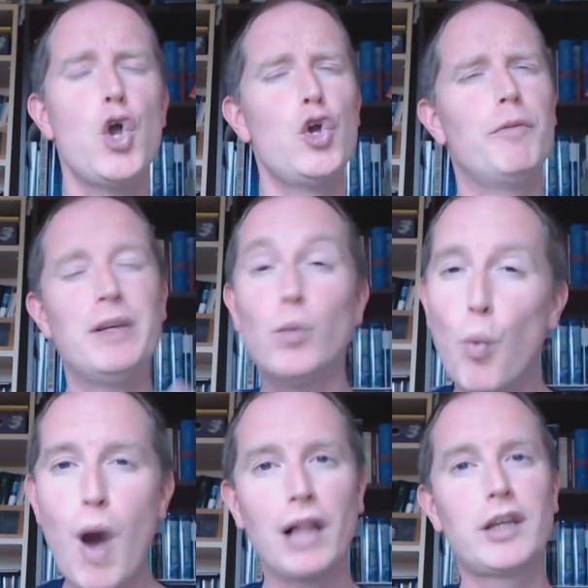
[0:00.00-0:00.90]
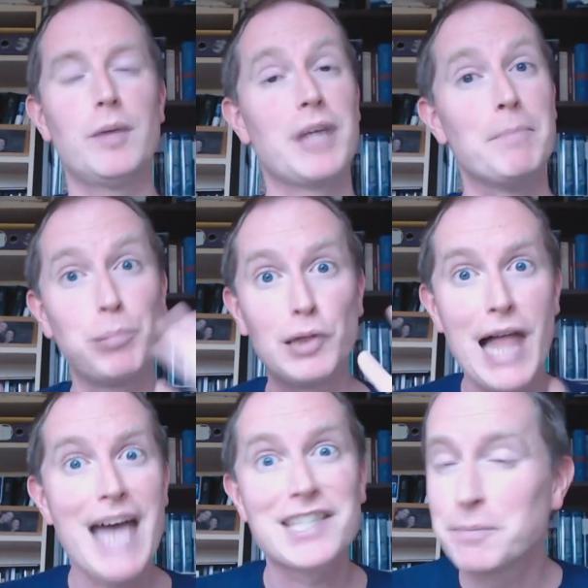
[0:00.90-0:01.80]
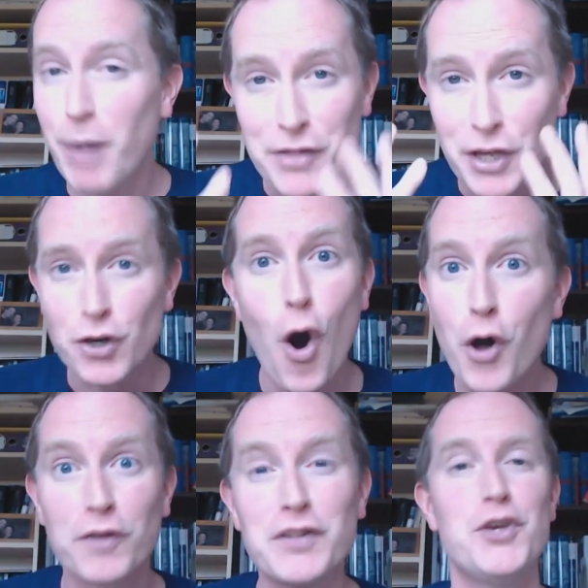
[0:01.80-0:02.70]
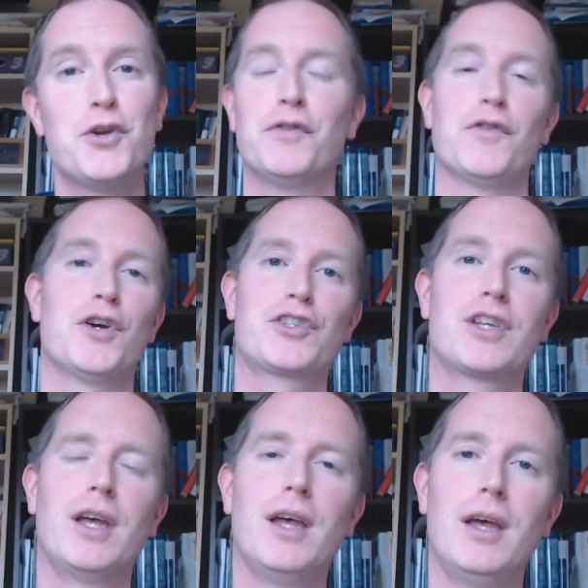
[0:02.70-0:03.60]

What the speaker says: who have been welcomed and blessed by the God of the universe.